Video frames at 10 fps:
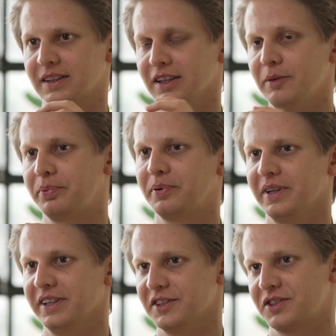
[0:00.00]
KLIP
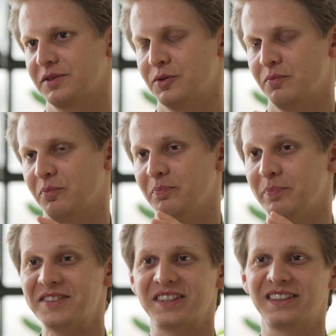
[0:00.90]
is
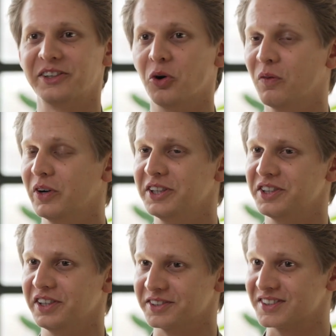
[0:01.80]
basically an
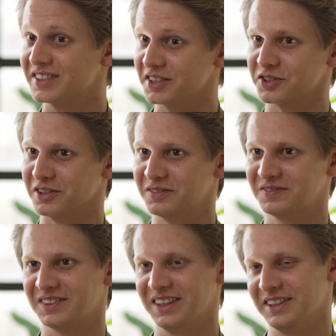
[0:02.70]
over-engineered scissor
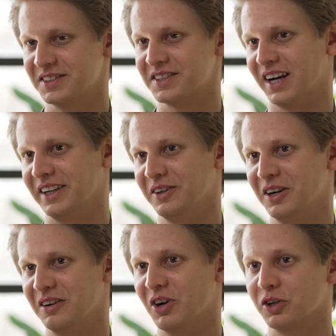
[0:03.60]
inside
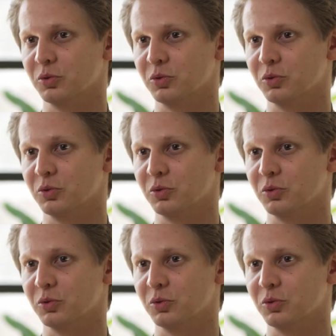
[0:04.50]
of a